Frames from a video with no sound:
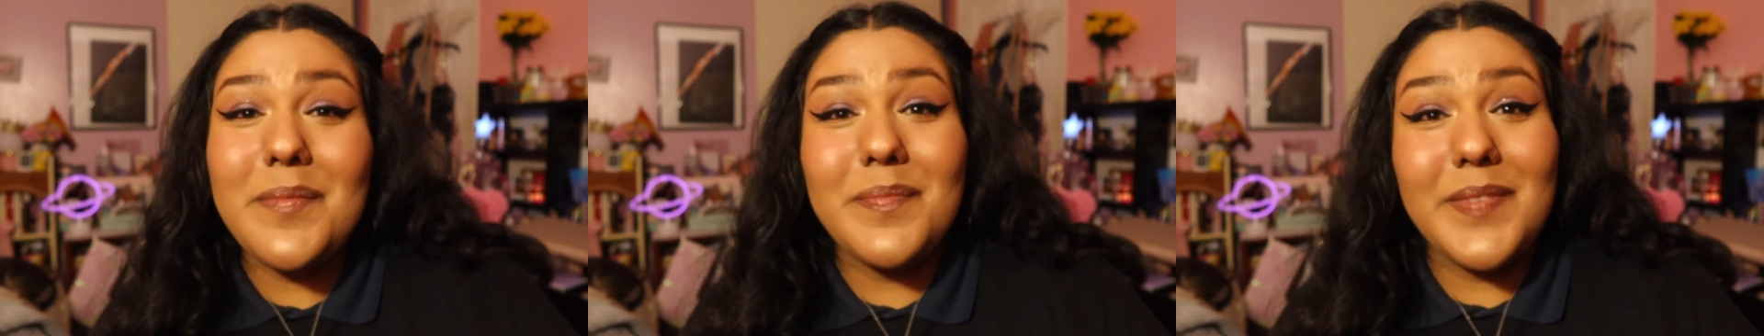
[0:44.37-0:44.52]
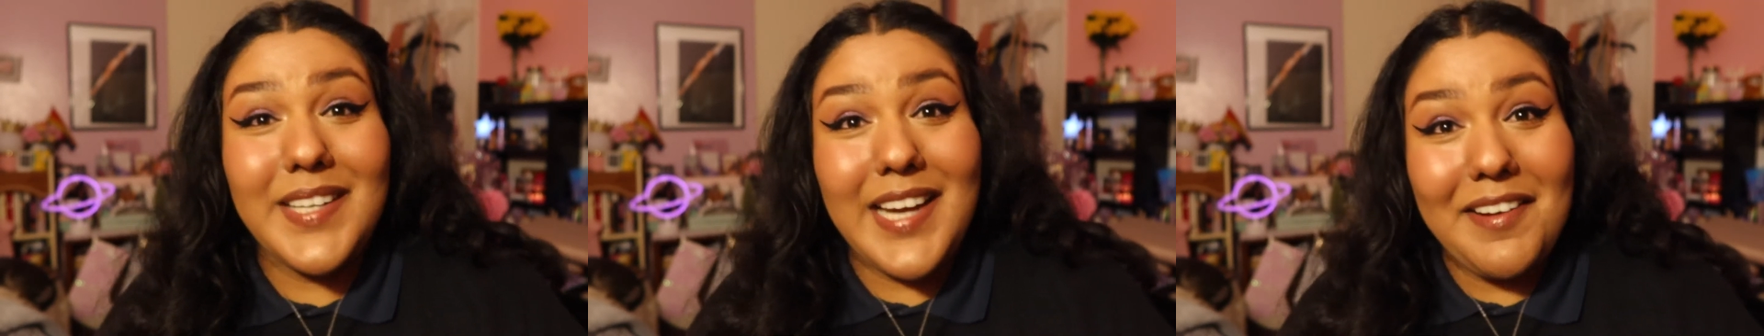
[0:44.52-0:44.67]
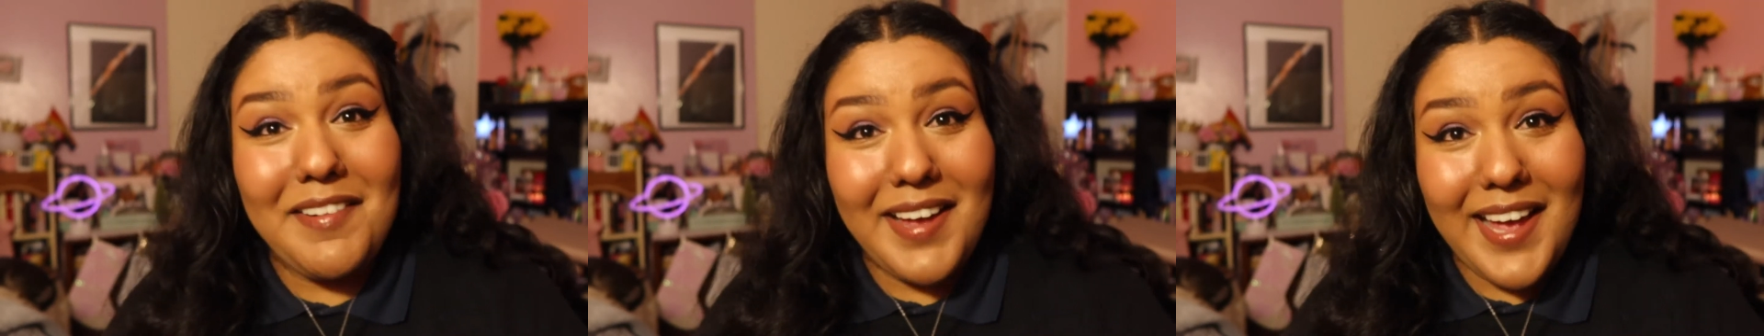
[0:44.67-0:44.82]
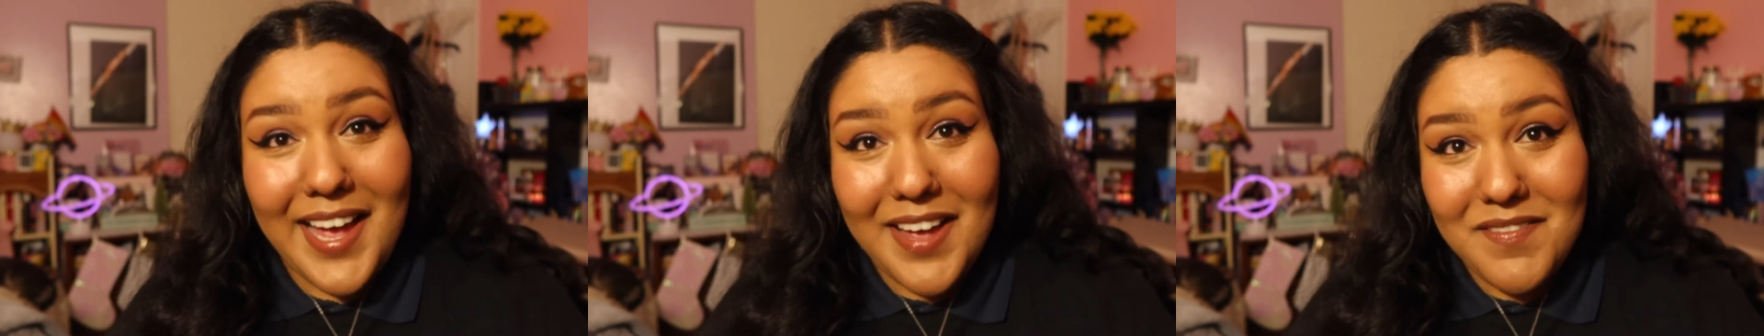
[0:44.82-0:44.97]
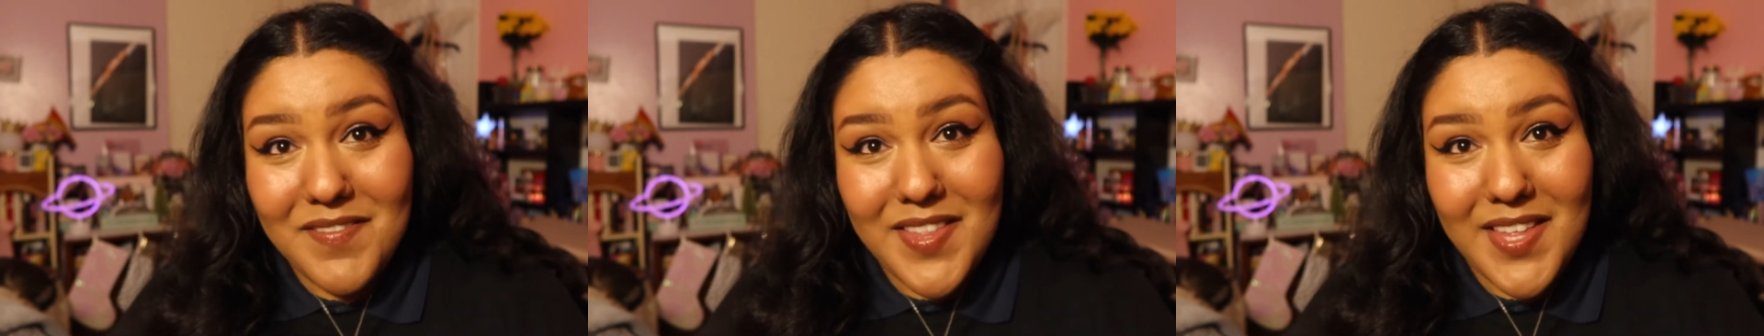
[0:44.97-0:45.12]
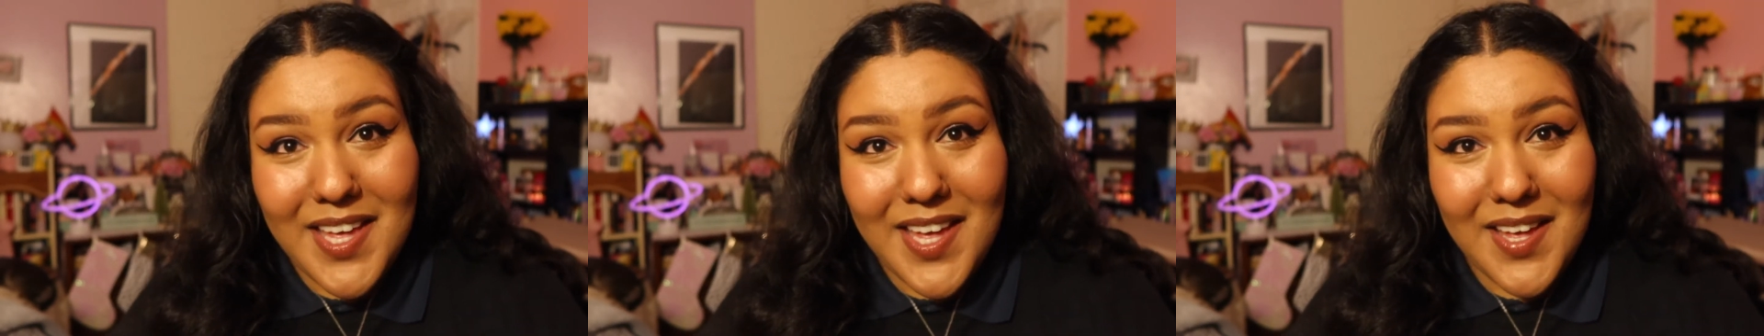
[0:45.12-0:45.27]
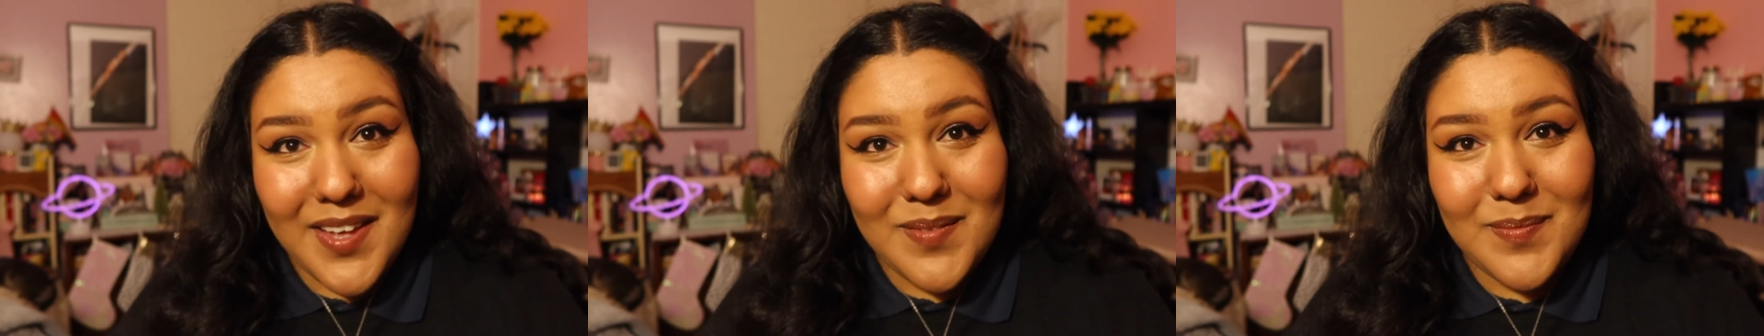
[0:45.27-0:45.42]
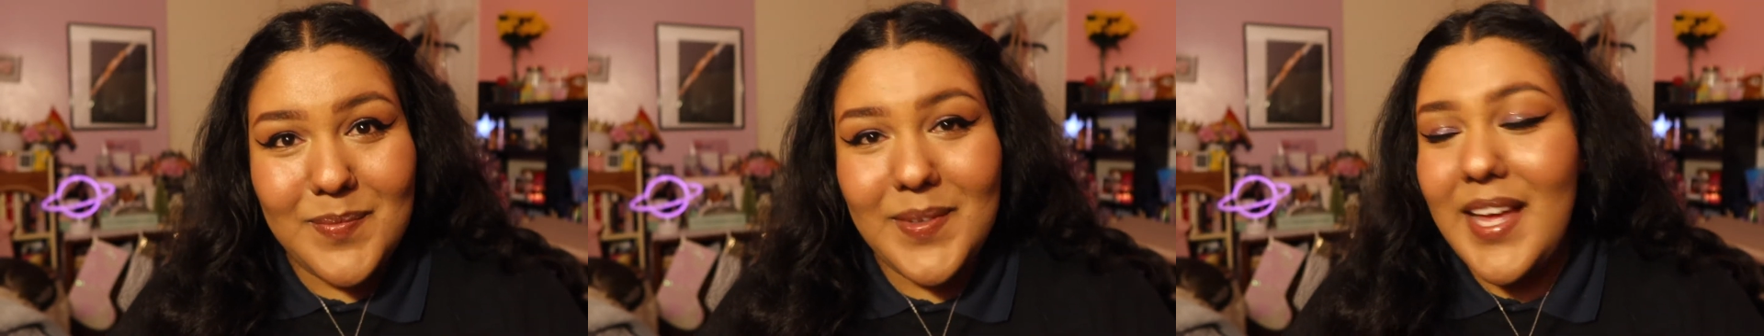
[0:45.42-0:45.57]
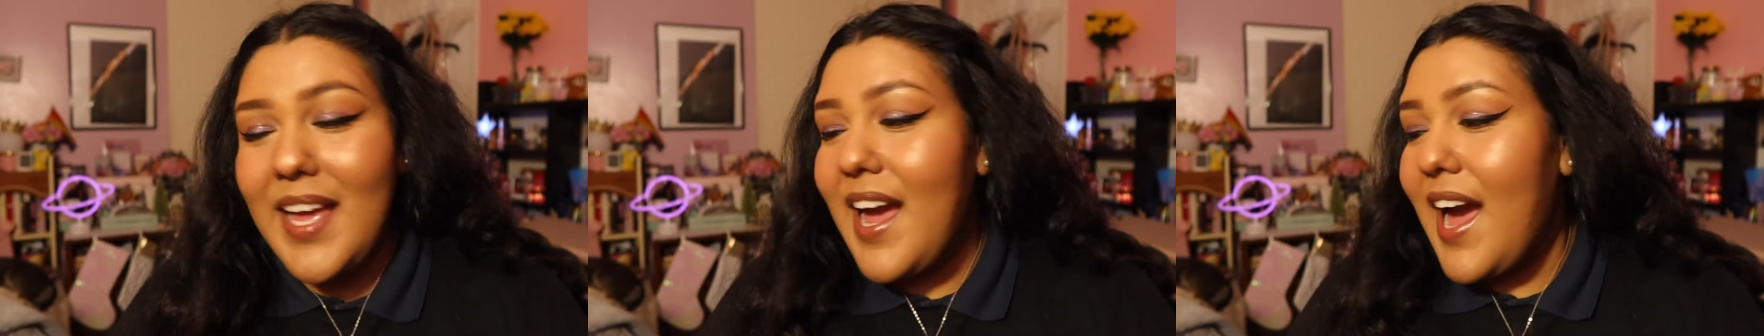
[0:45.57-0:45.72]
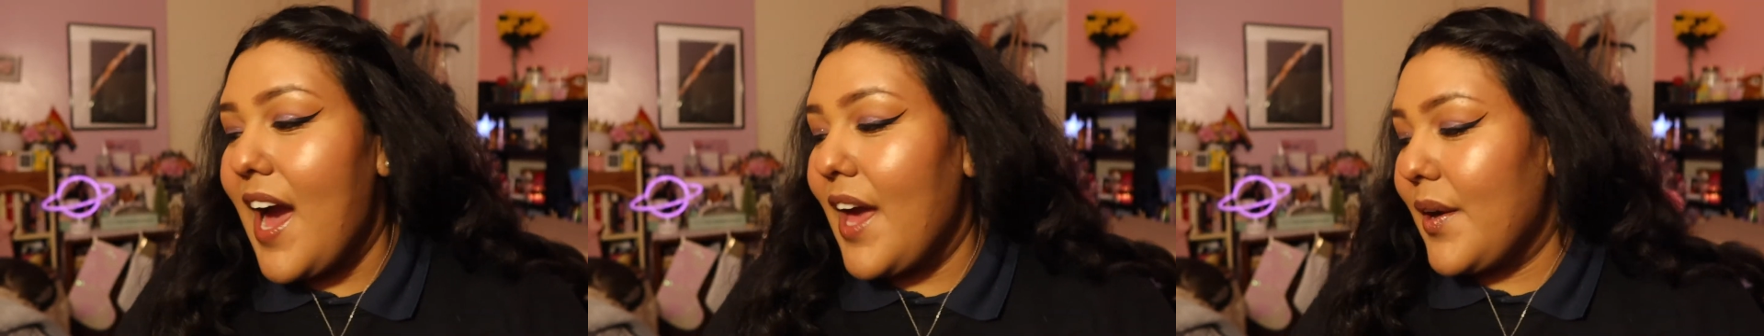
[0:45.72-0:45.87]
But now I have them.
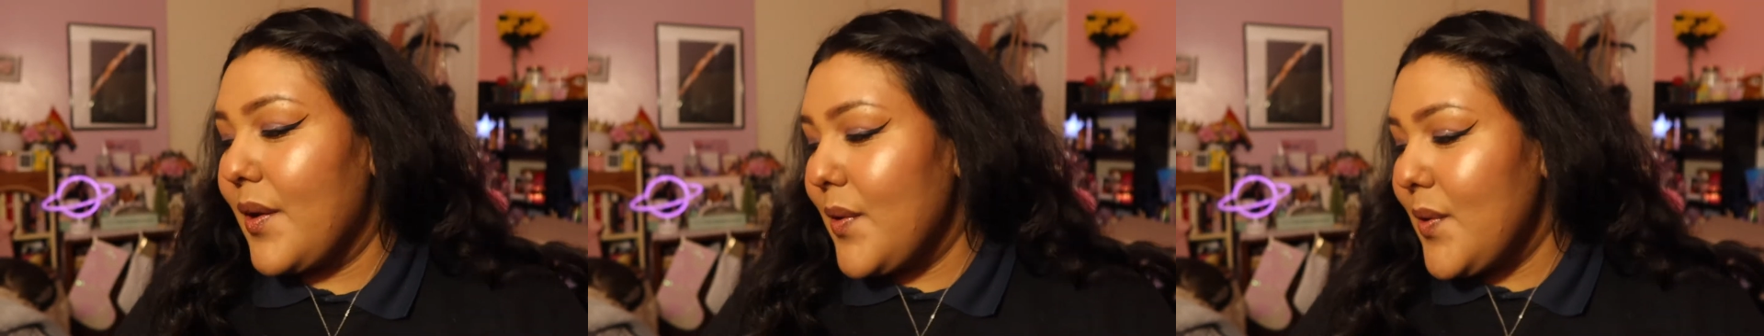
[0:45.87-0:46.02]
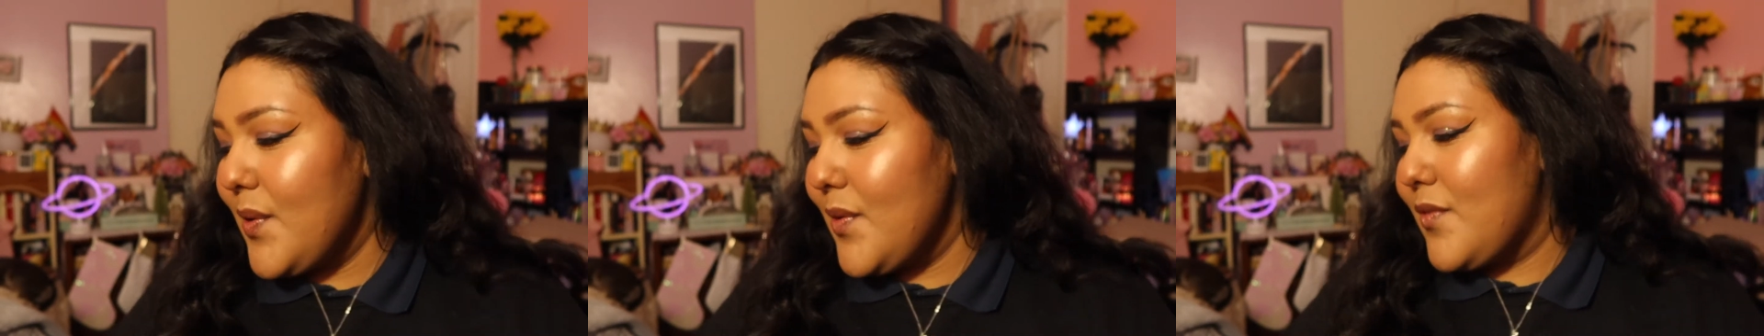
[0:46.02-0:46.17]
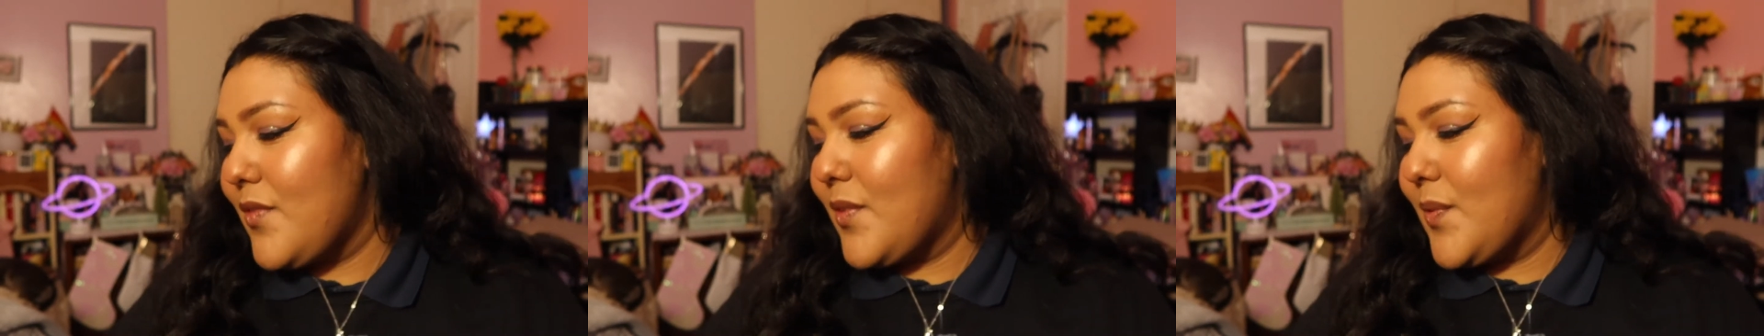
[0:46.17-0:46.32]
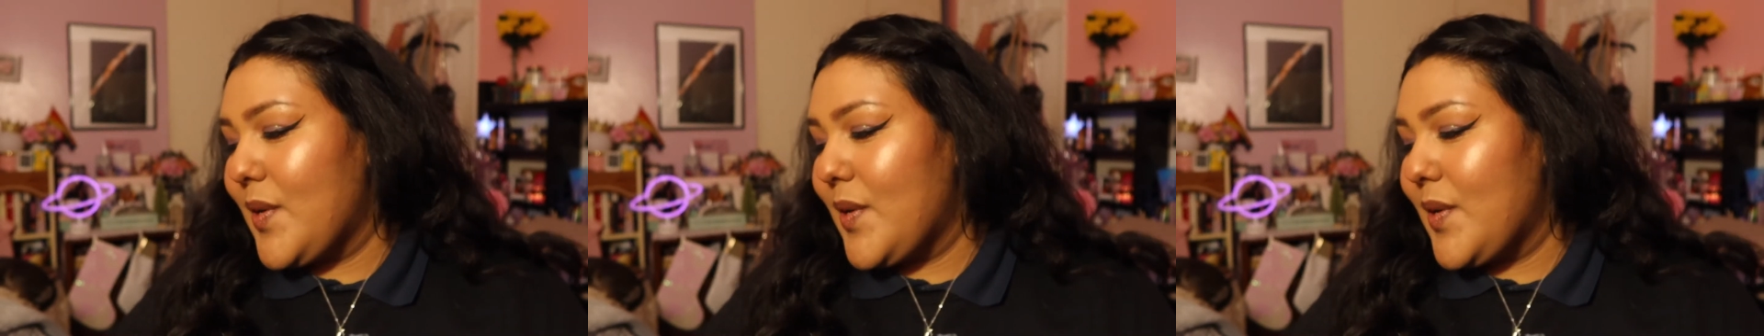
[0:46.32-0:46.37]
I don't know